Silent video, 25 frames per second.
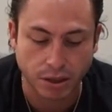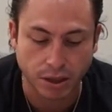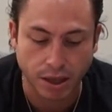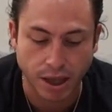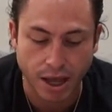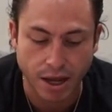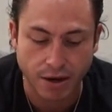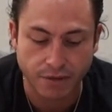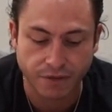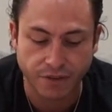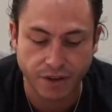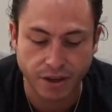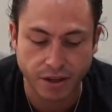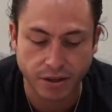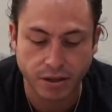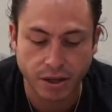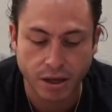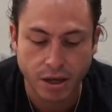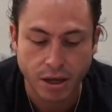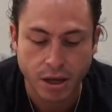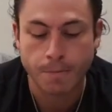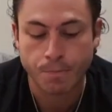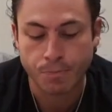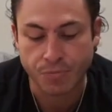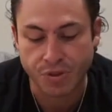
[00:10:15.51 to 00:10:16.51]
a lot of it.
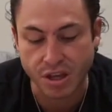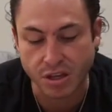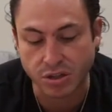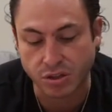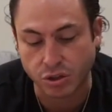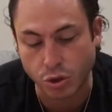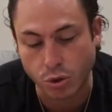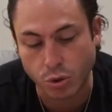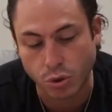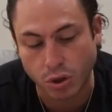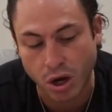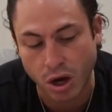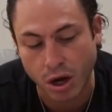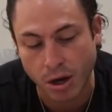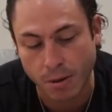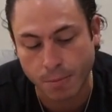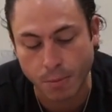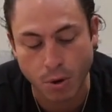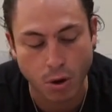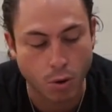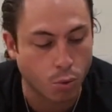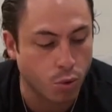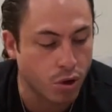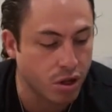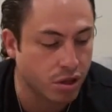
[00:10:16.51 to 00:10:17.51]
These do come
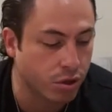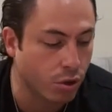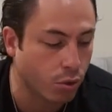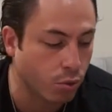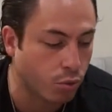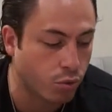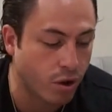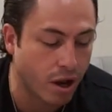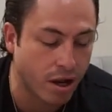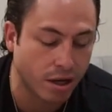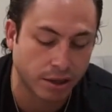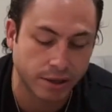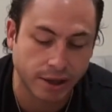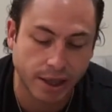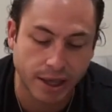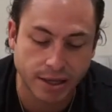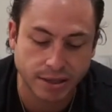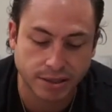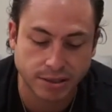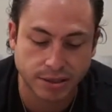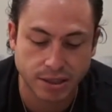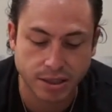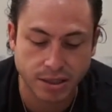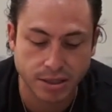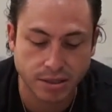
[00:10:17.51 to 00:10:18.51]
with red
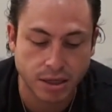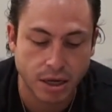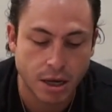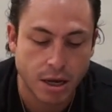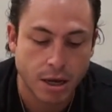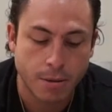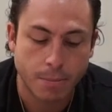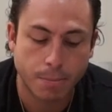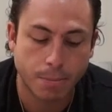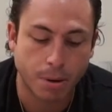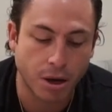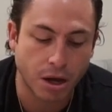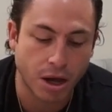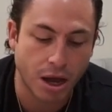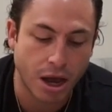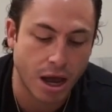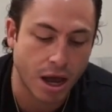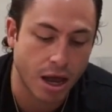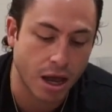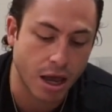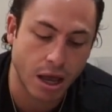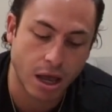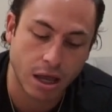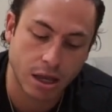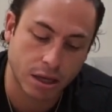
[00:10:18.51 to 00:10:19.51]
laces, but
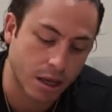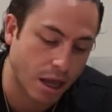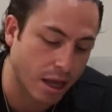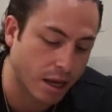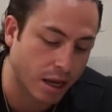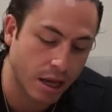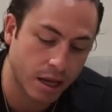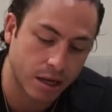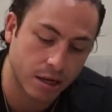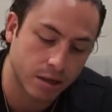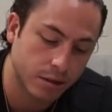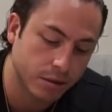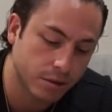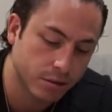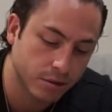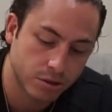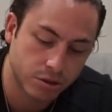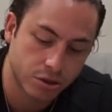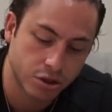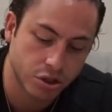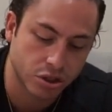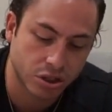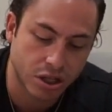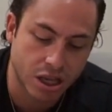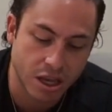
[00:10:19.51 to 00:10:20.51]
again,
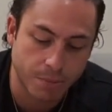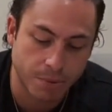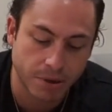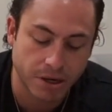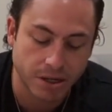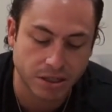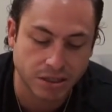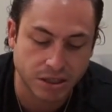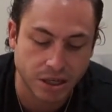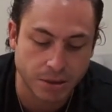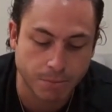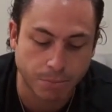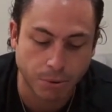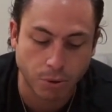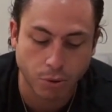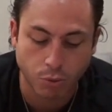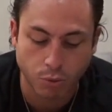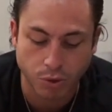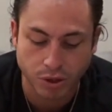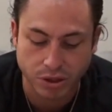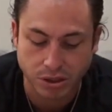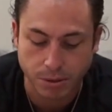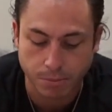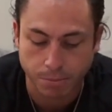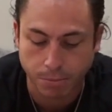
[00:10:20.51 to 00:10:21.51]
just keeping it simple
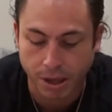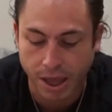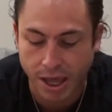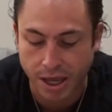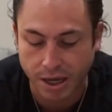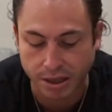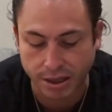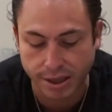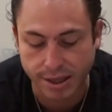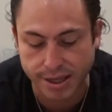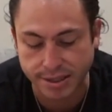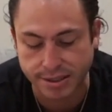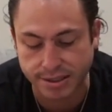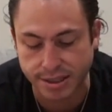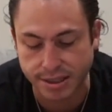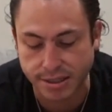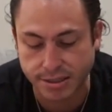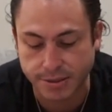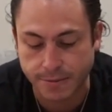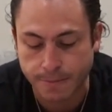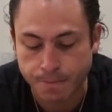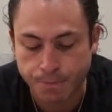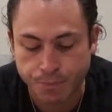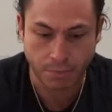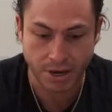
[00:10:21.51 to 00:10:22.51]
with some black
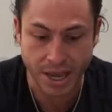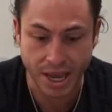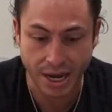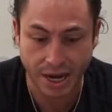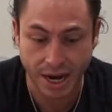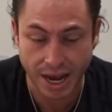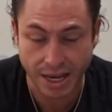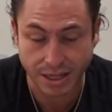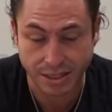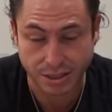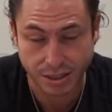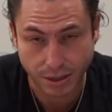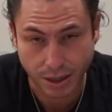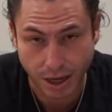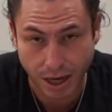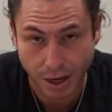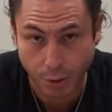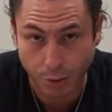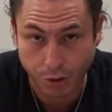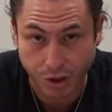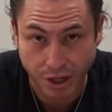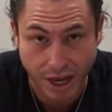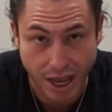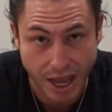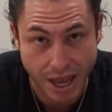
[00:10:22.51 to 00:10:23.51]
laces. But yeah guys, I don't
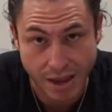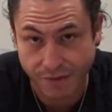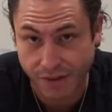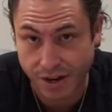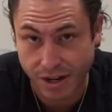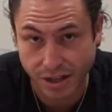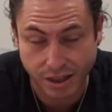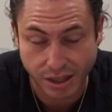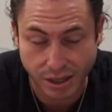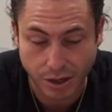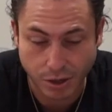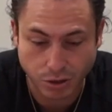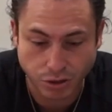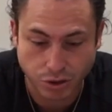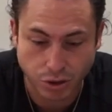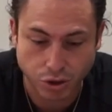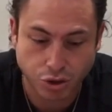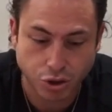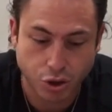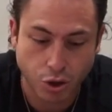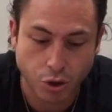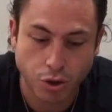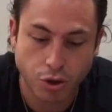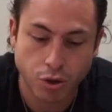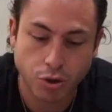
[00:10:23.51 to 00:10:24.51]
think I have anything else to
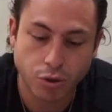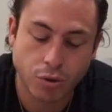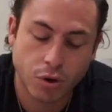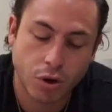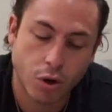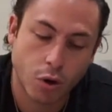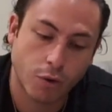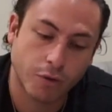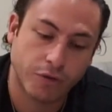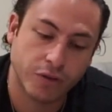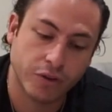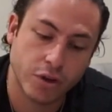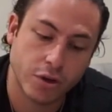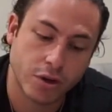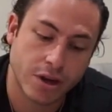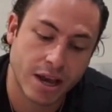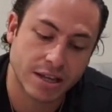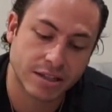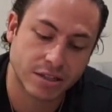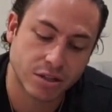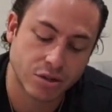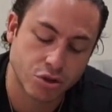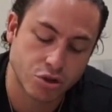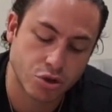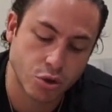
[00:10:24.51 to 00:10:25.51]
show you. Hopefully you
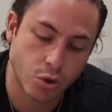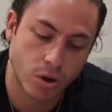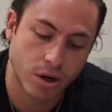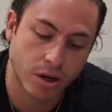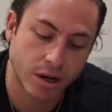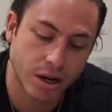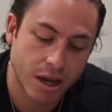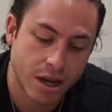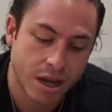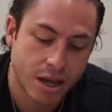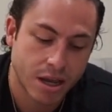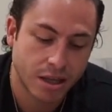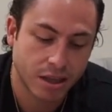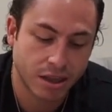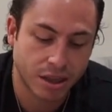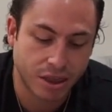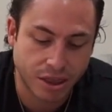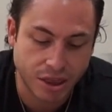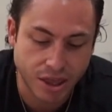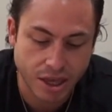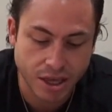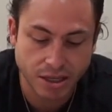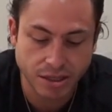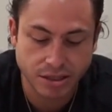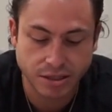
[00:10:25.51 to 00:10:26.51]
guys enjoyed
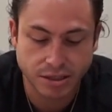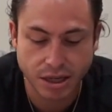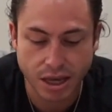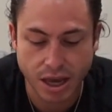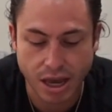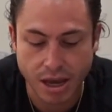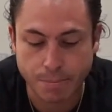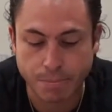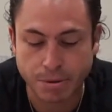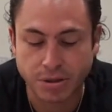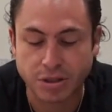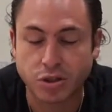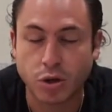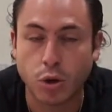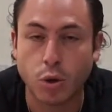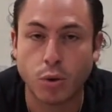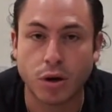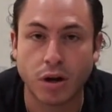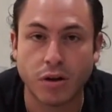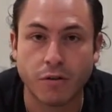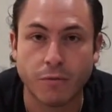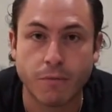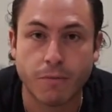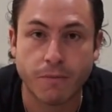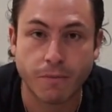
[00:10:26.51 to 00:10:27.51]
this episode
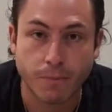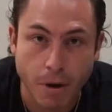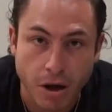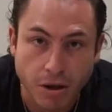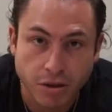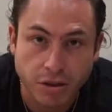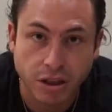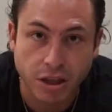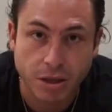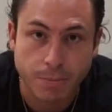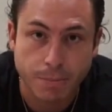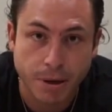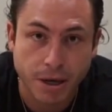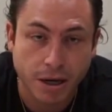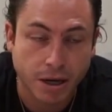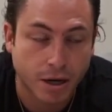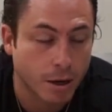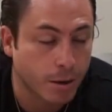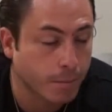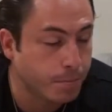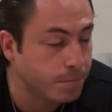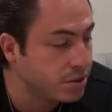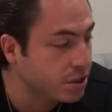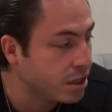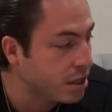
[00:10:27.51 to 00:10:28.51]
of monthly
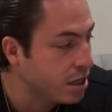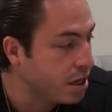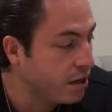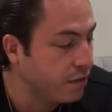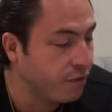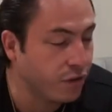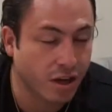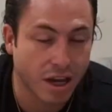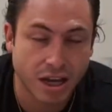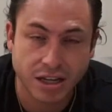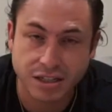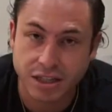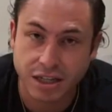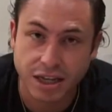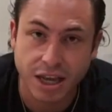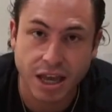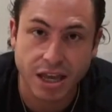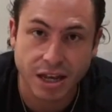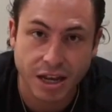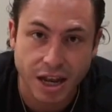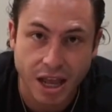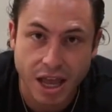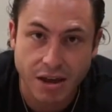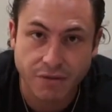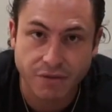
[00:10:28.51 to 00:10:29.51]
pickups. If you guys
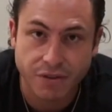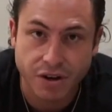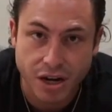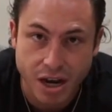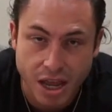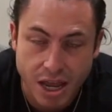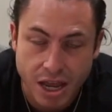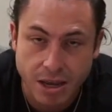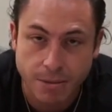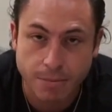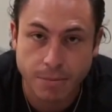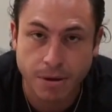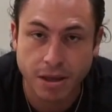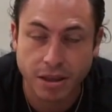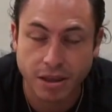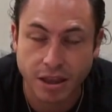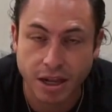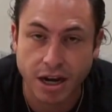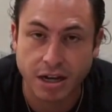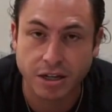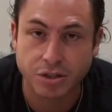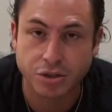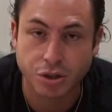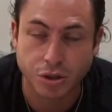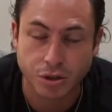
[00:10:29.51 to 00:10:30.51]
again have a name that
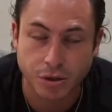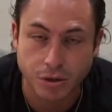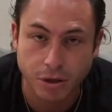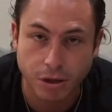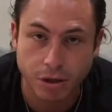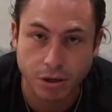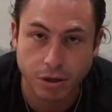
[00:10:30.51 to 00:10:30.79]
I should,